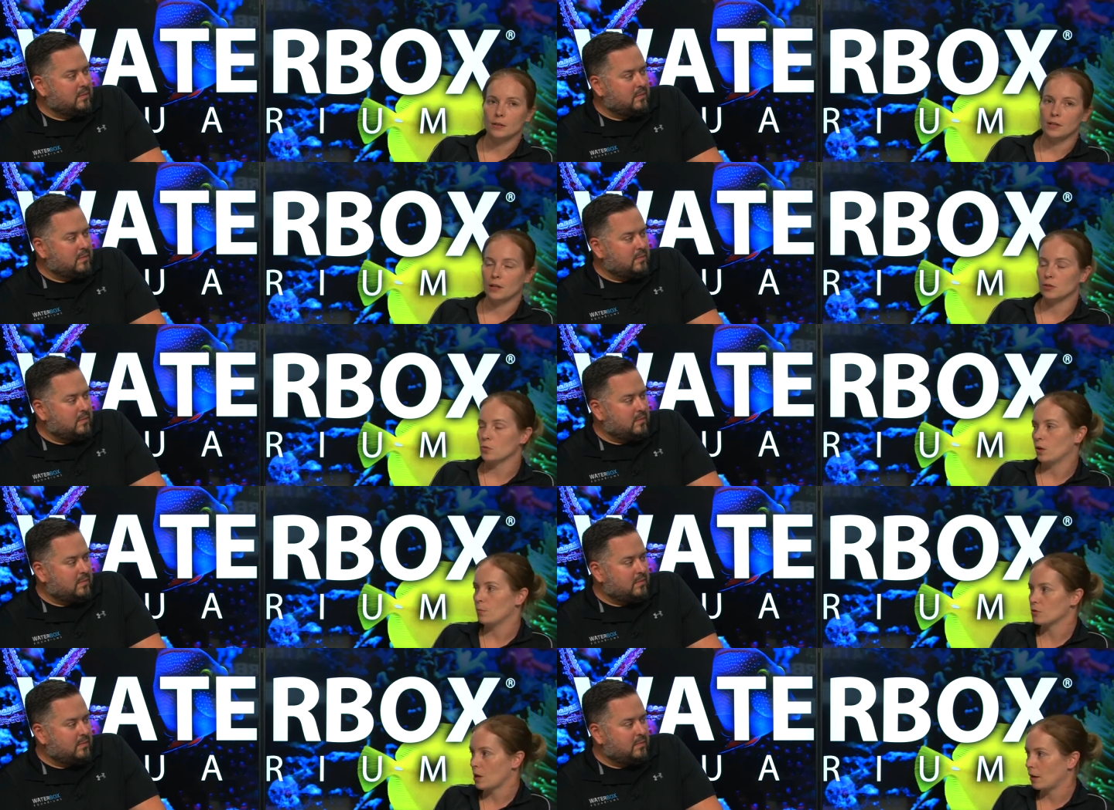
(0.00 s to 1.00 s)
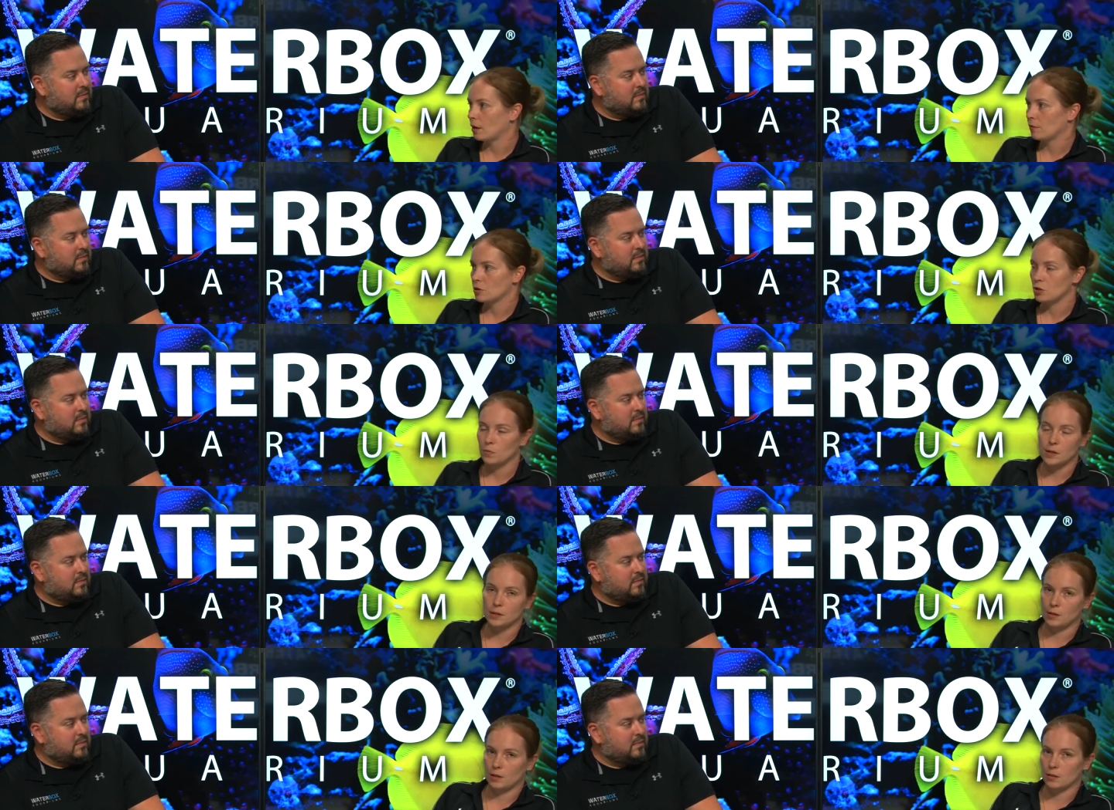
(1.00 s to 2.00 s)
Speaker 1: 10 to 20% every two
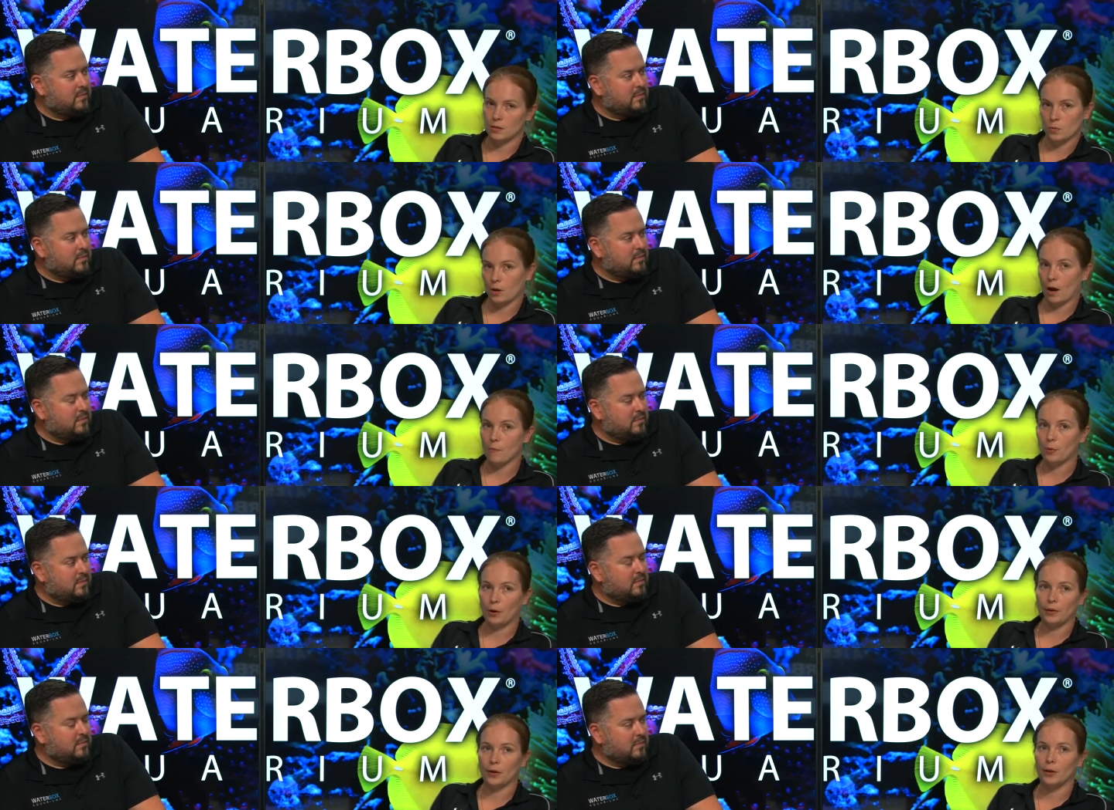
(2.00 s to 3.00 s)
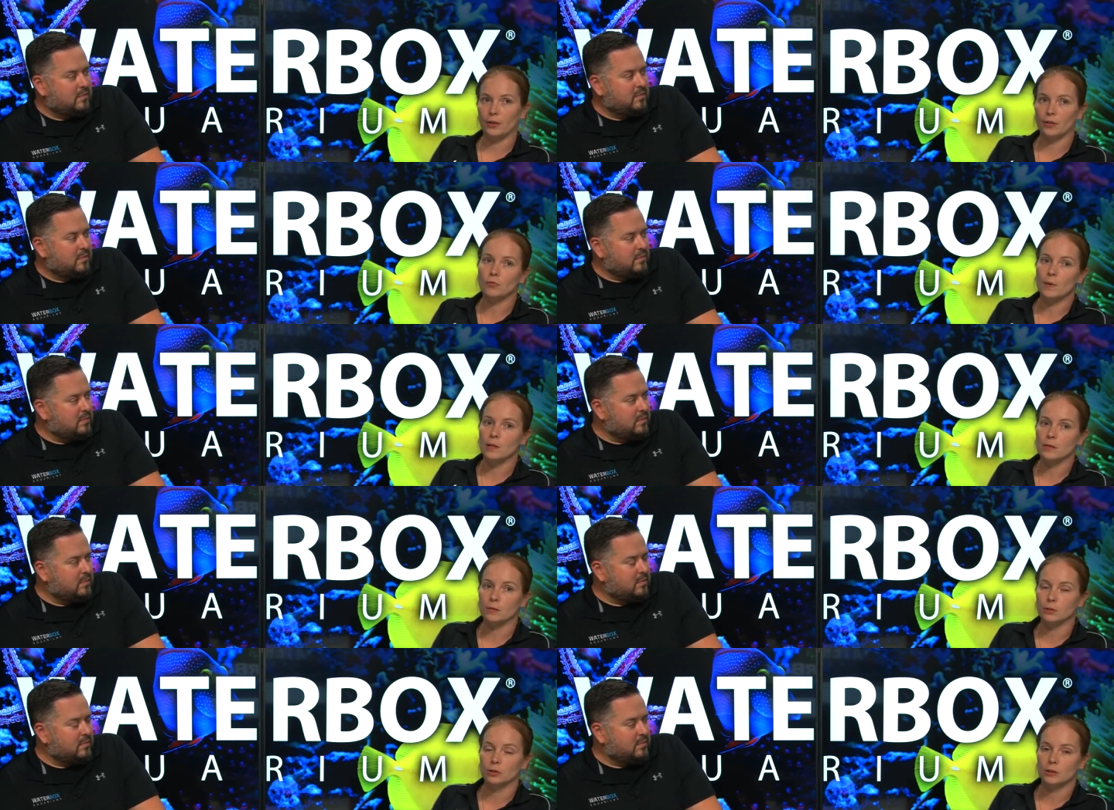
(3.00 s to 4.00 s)
weeks tends to work out pretty good. You have to base it
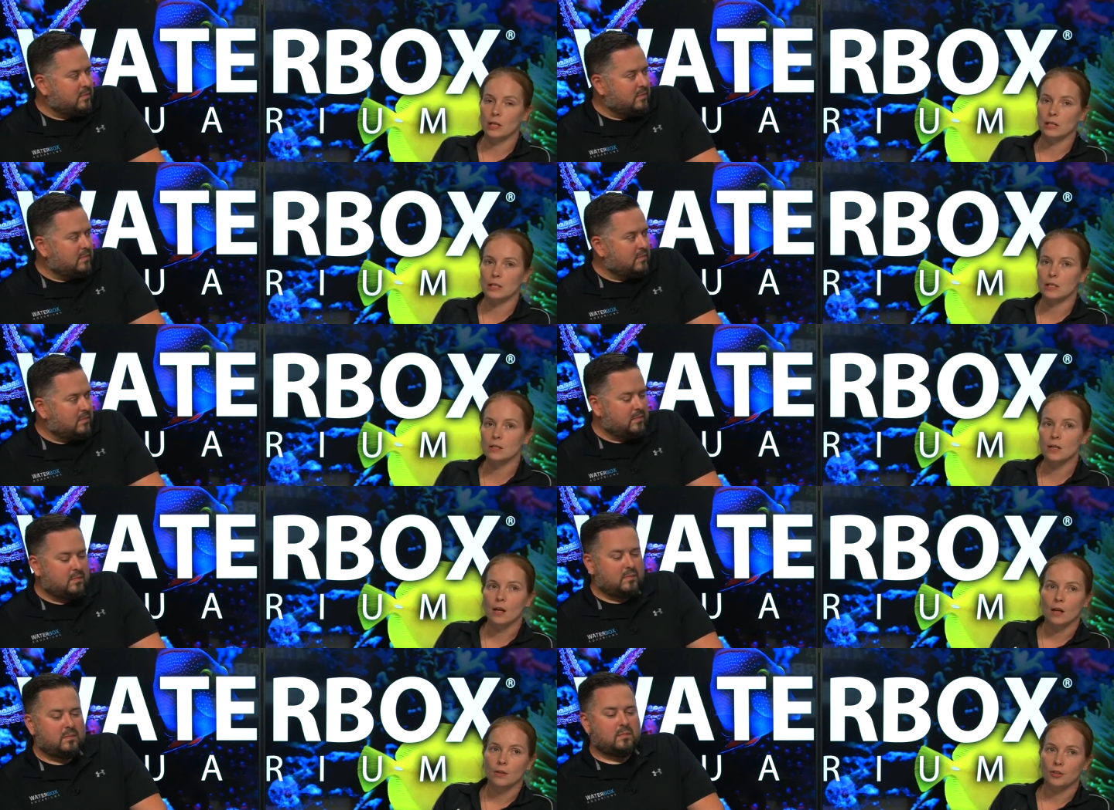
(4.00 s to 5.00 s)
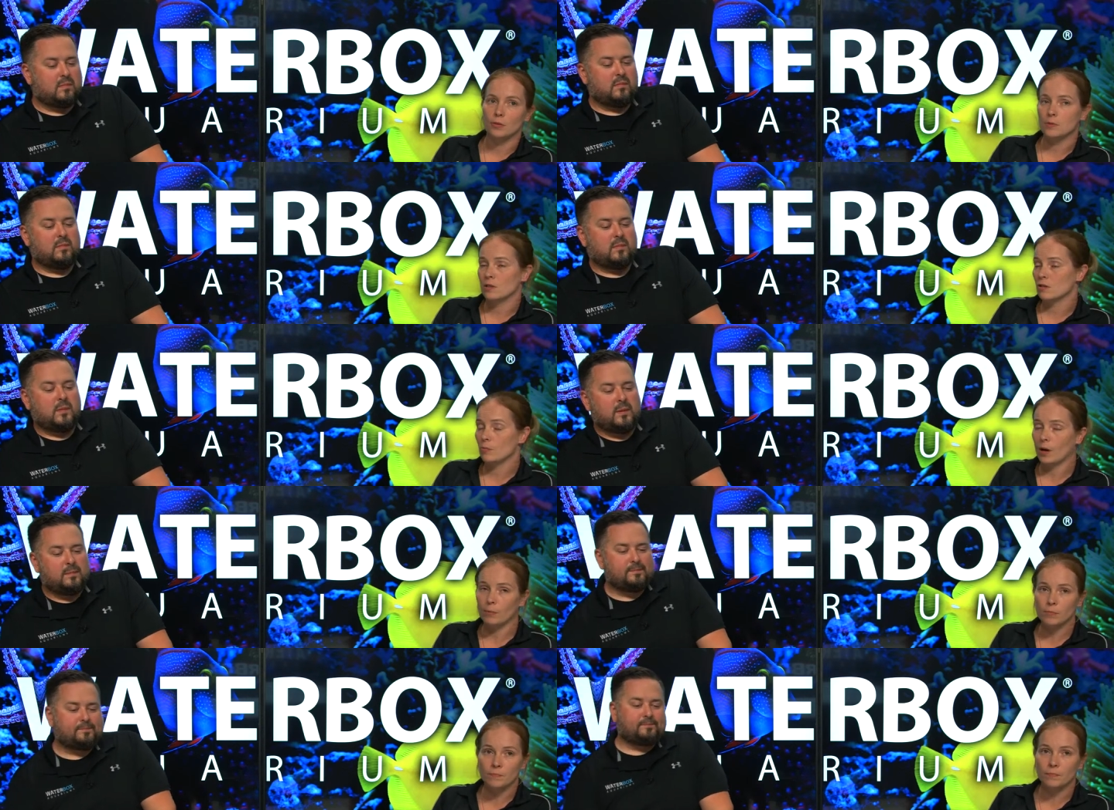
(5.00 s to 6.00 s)
on what your tank needs. 30% is no
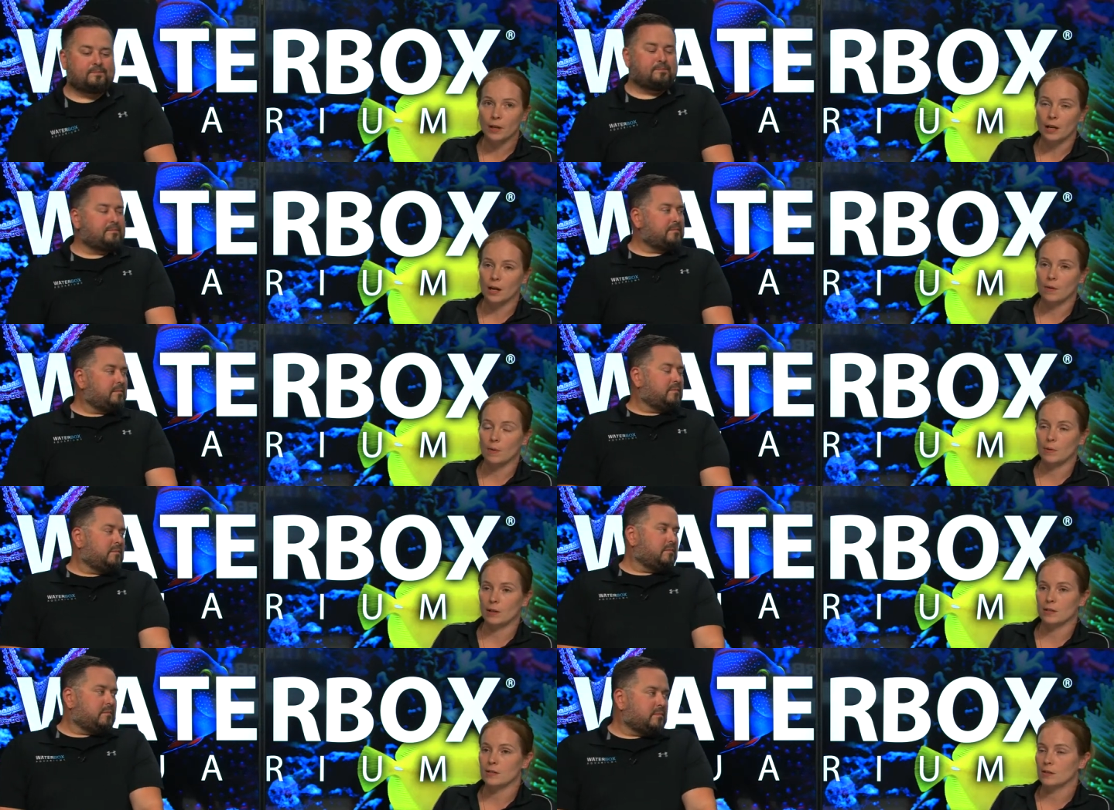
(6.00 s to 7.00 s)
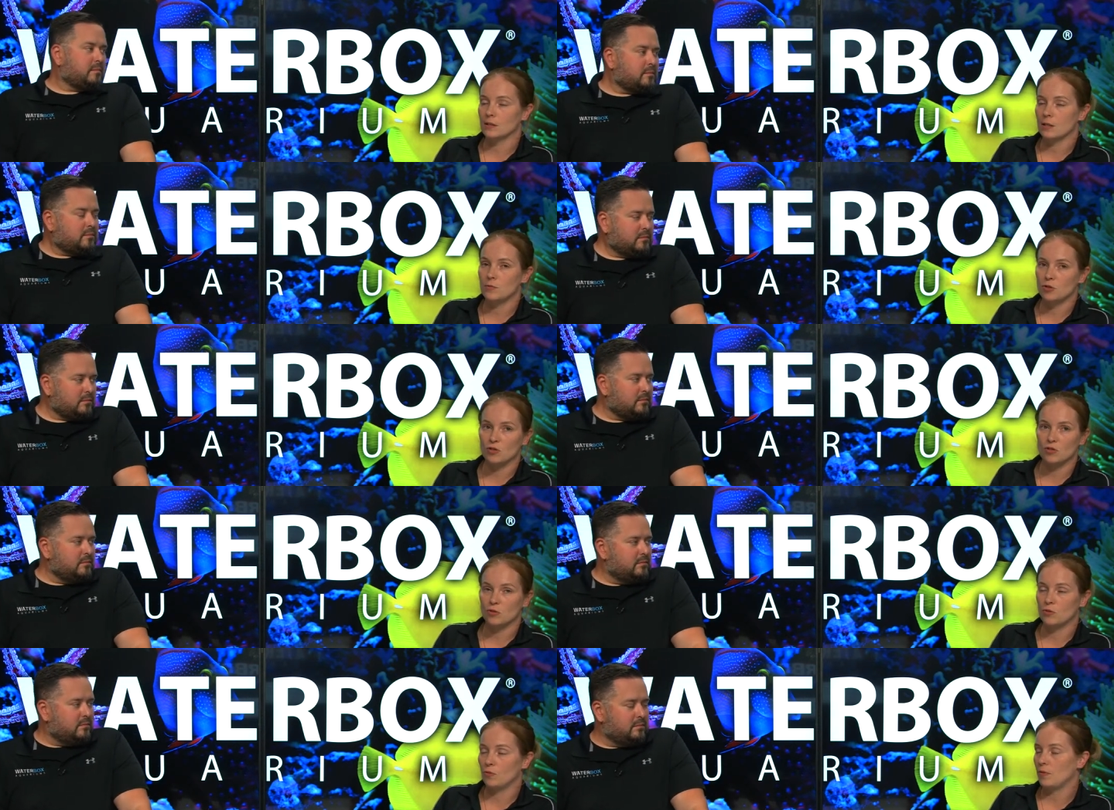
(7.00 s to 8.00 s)
problem. Um, I mean, honestly, a lot of times you can
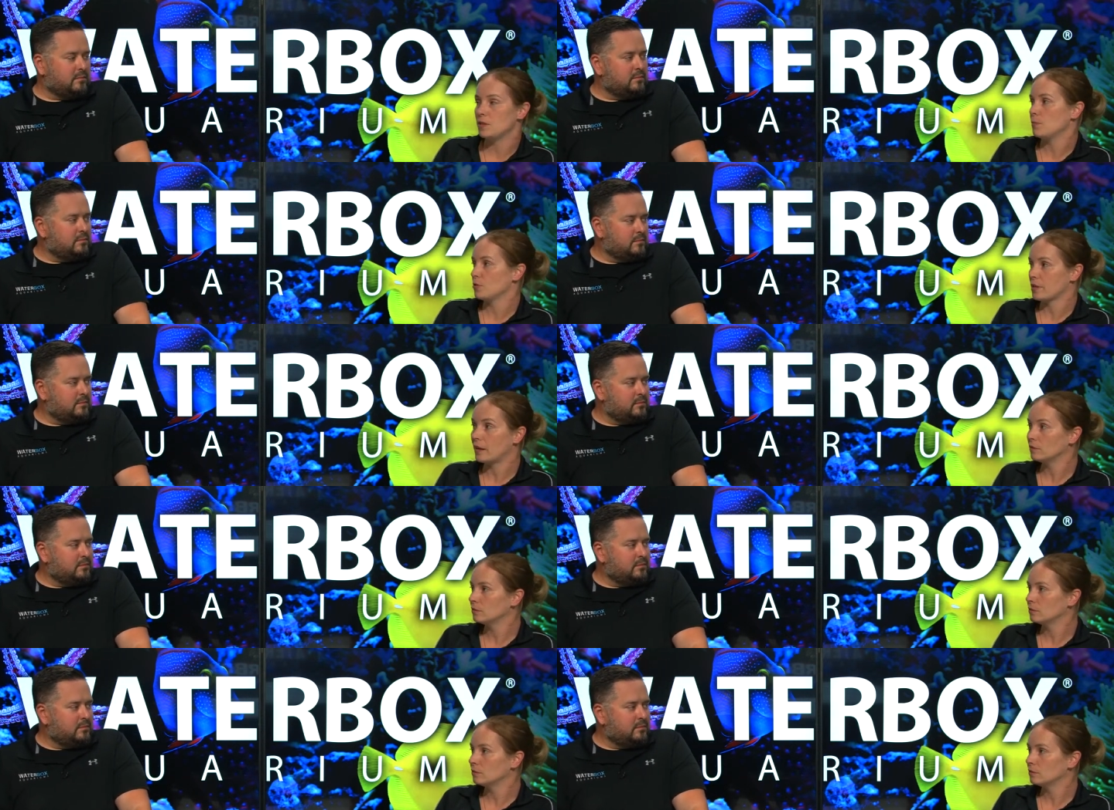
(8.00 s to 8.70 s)
do 50%